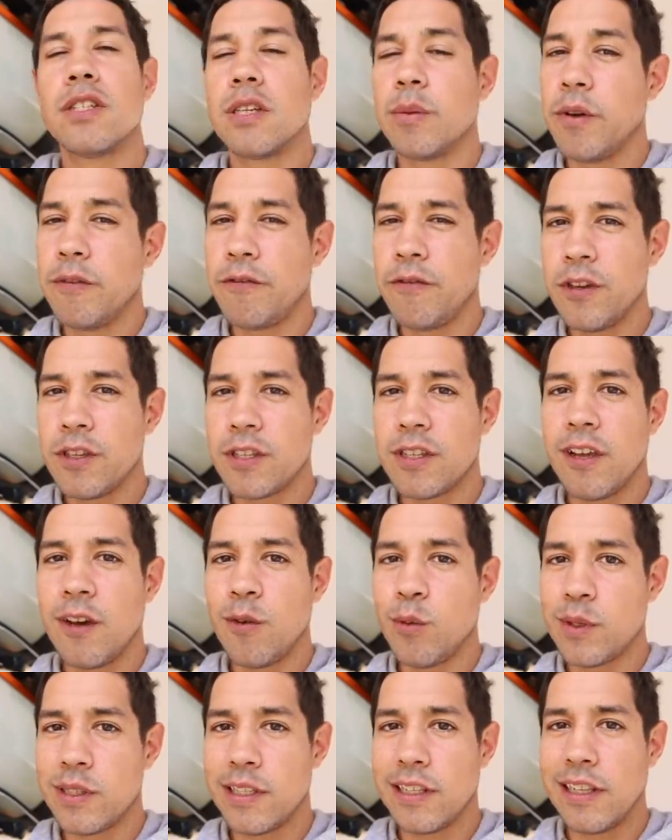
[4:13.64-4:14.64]
So my first
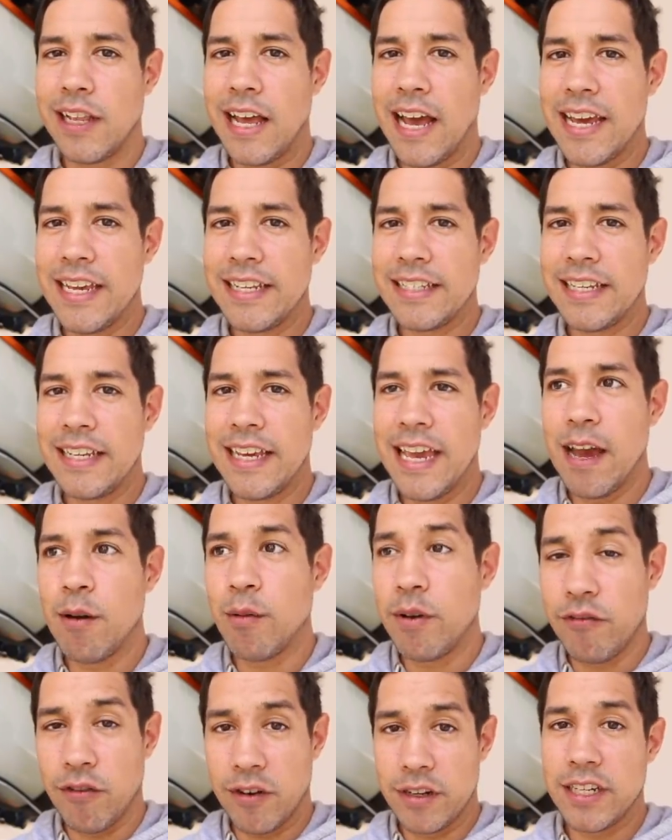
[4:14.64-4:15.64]
light was a little hazy.
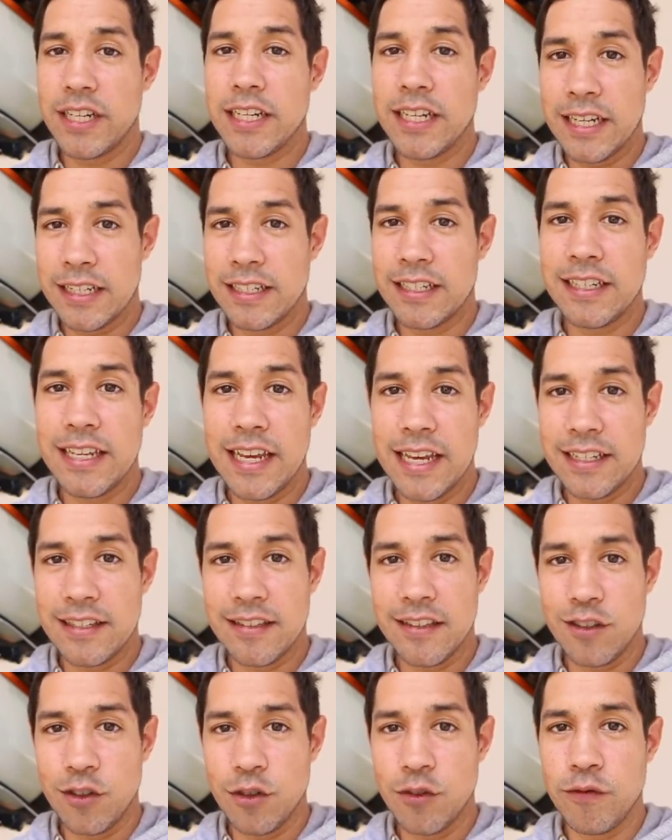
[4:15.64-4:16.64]
However, I did get to
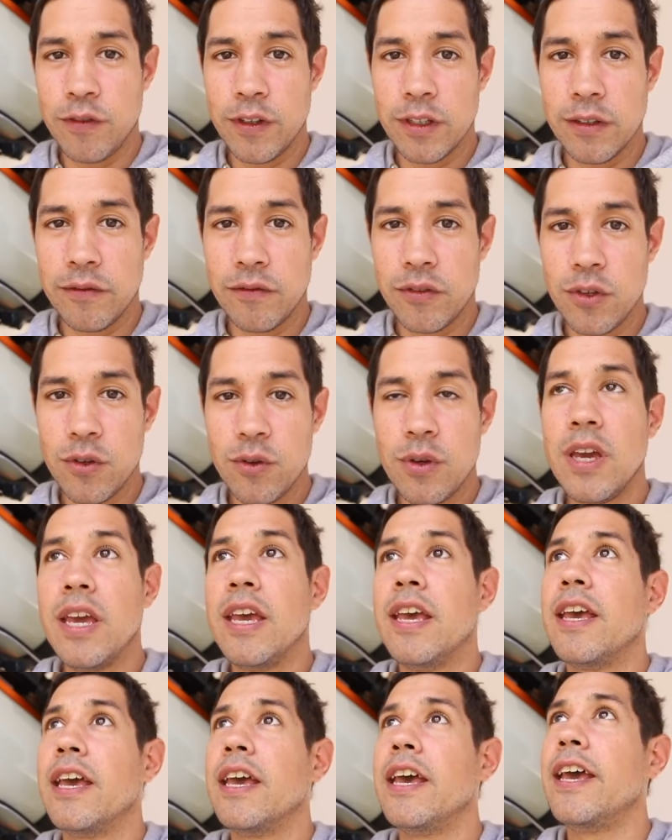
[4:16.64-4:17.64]
test the new field of view,
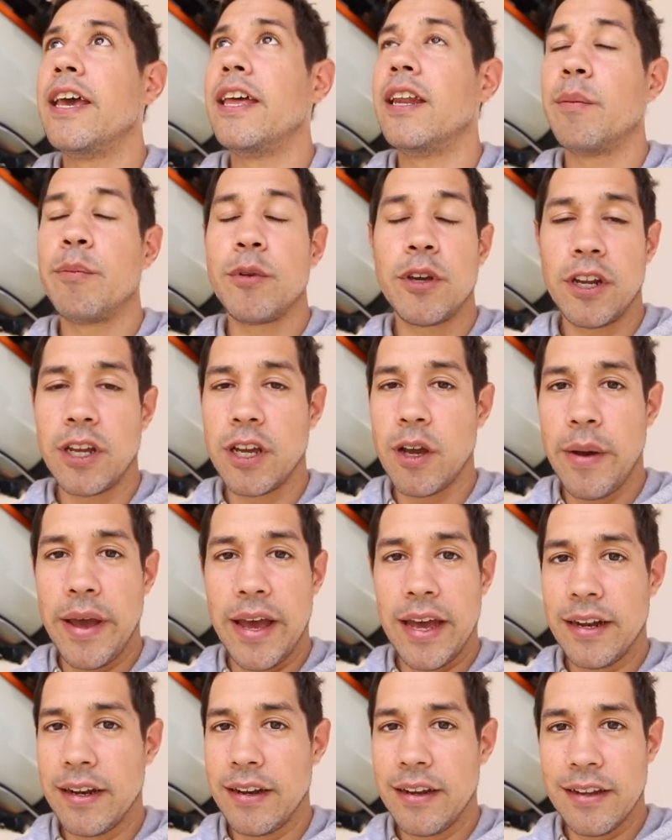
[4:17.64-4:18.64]
and I'm gonna go
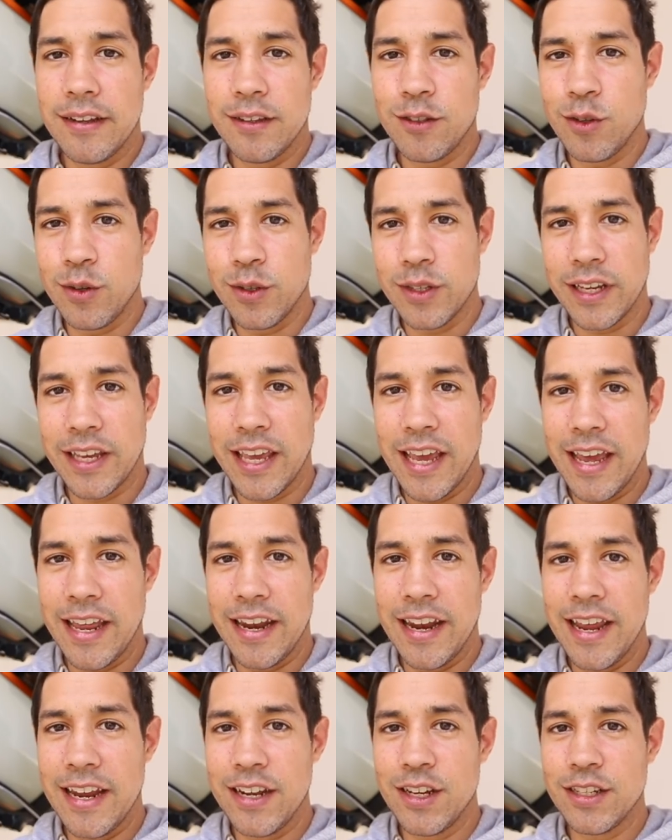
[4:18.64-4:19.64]
out as soon as I
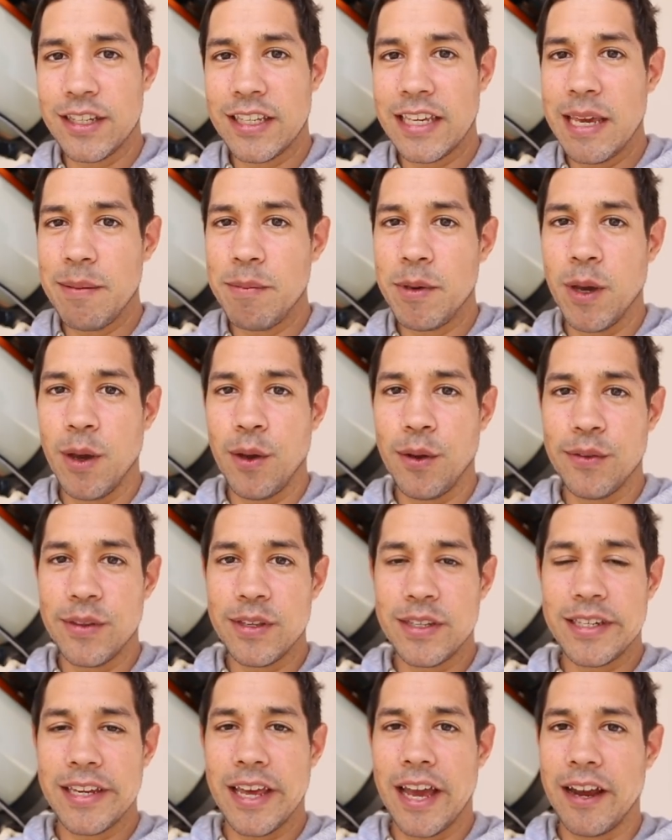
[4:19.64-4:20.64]
can and just keep going on
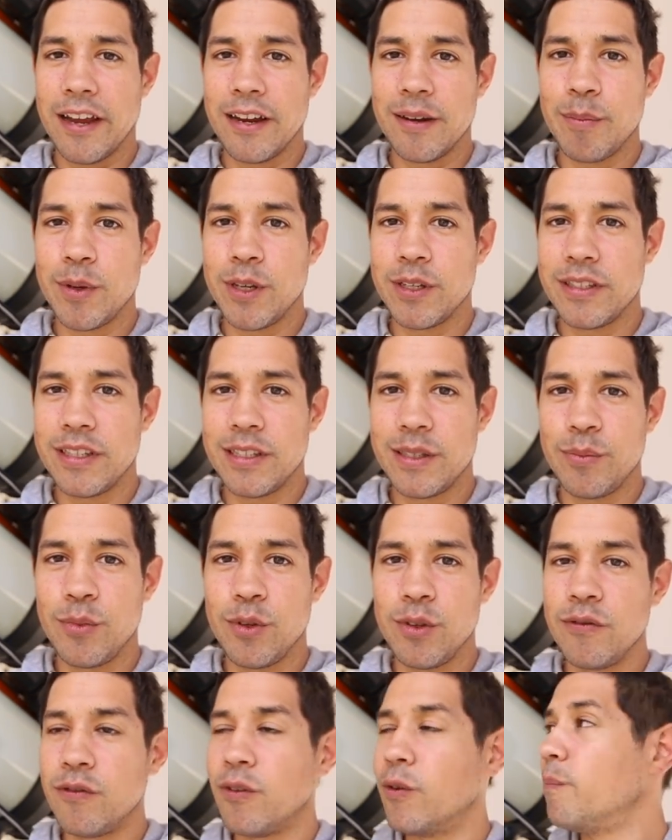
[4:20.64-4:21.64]
this target because it's
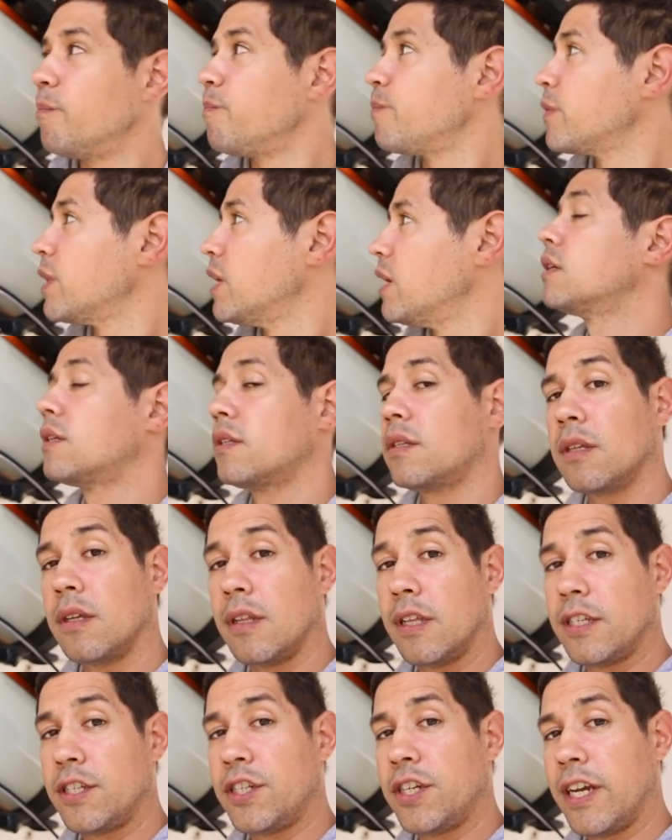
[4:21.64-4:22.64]
beautiful.
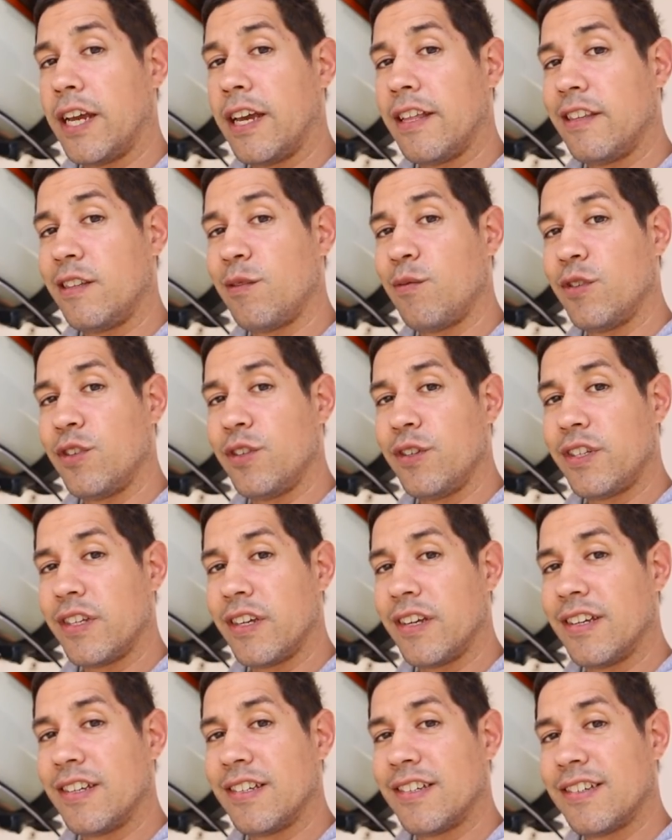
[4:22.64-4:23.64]
So let's check out this
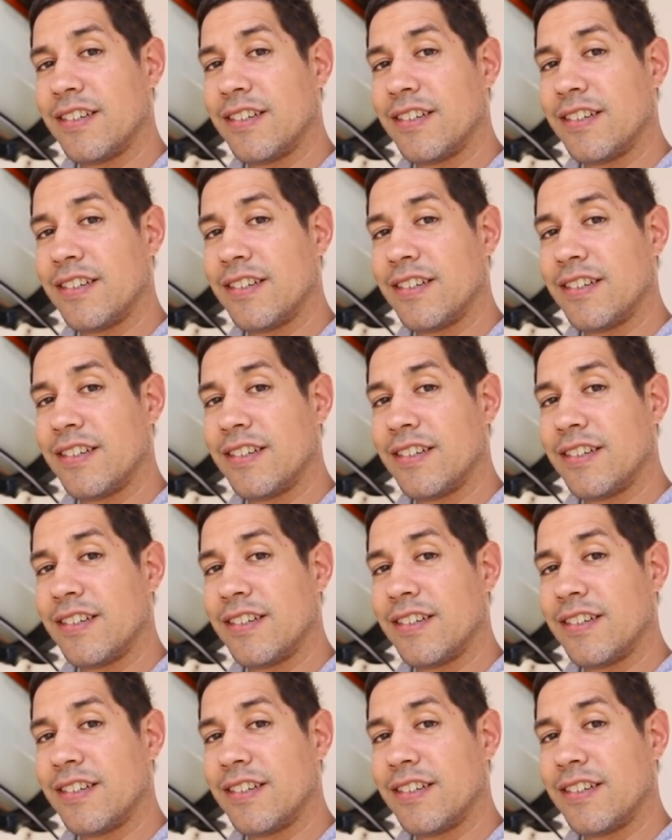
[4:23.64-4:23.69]
reducer.